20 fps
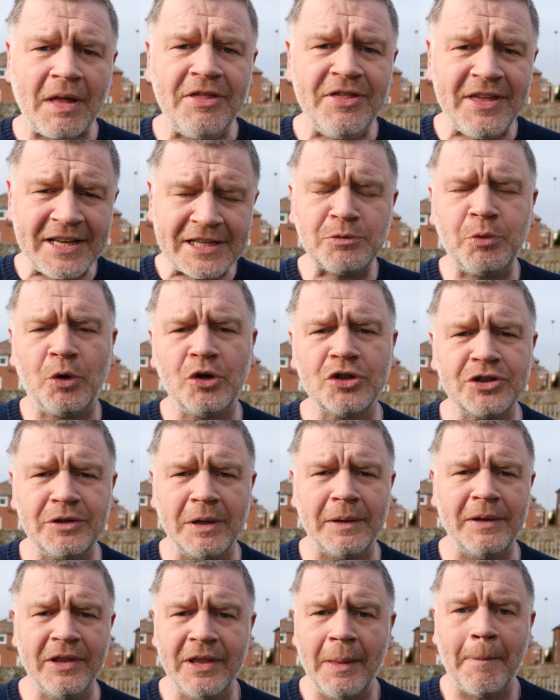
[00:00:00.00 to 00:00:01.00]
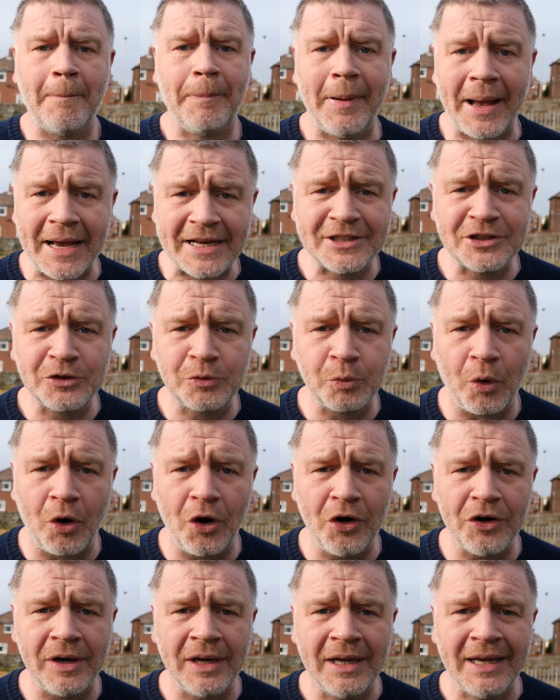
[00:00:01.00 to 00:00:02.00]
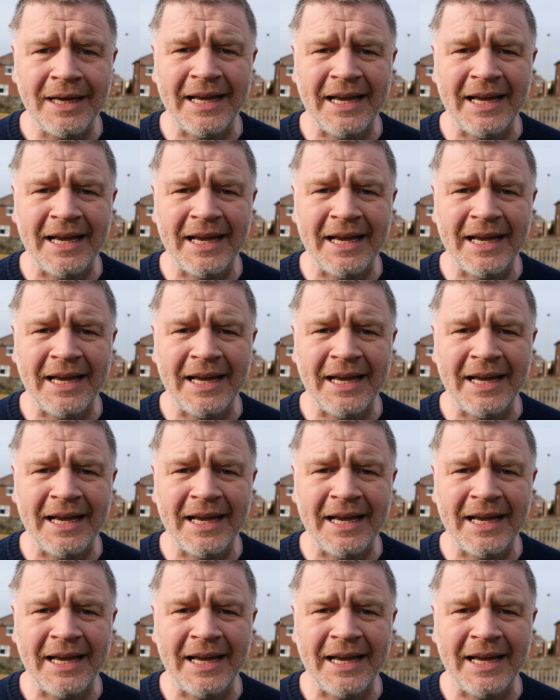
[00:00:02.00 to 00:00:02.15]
this was the best one.